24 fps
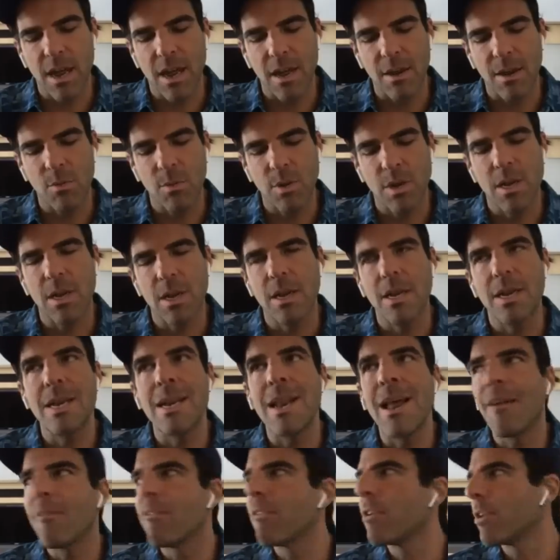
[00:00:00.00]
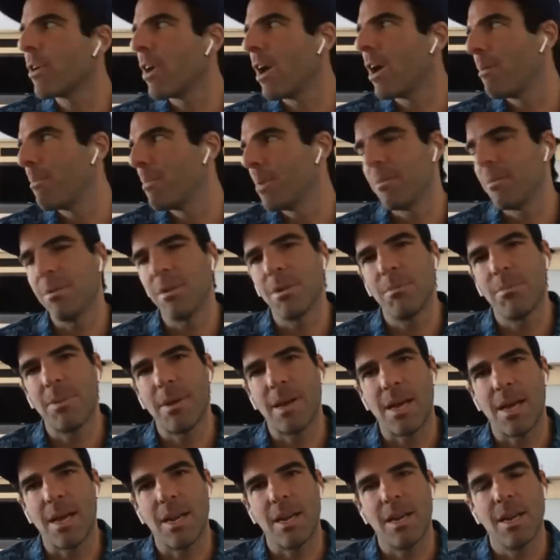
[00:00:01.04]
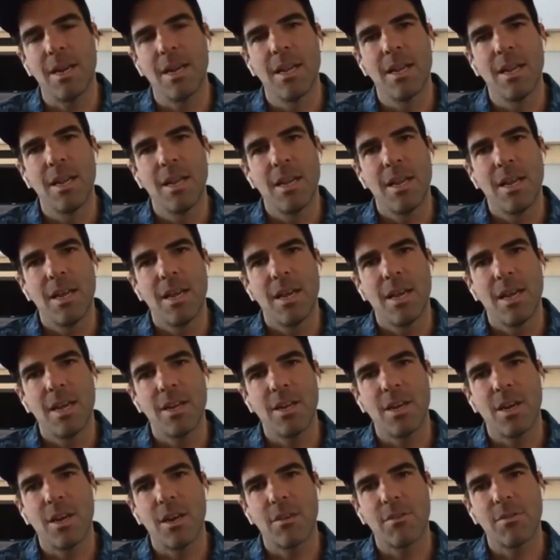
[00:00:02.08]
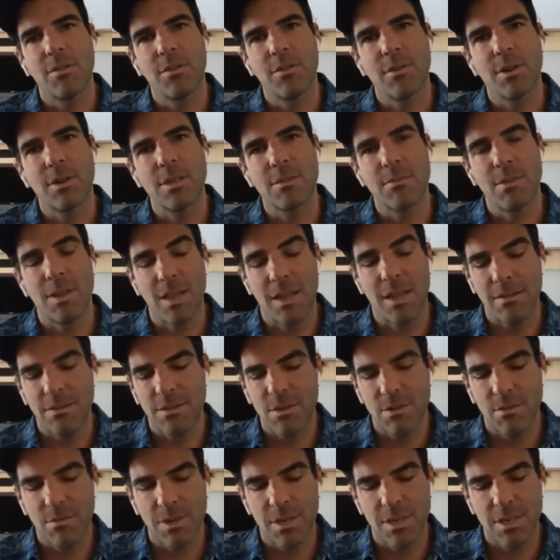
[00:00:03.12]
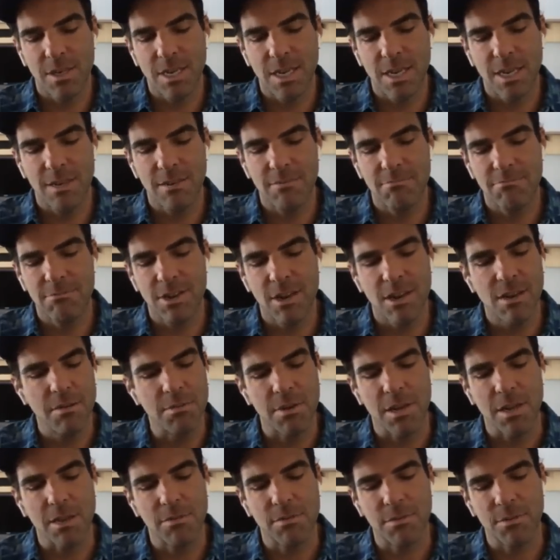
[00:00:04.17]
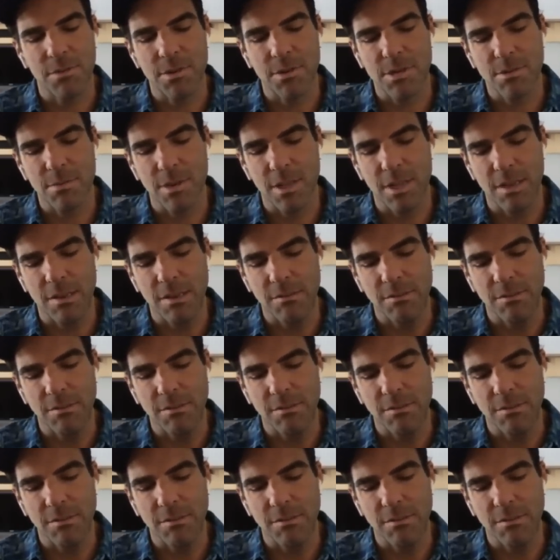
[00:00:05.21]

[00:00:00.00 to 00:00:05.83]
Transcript: would never not be able to pet a dog for the rest of my life, so I'm gonna take dog breath for the rest of my life.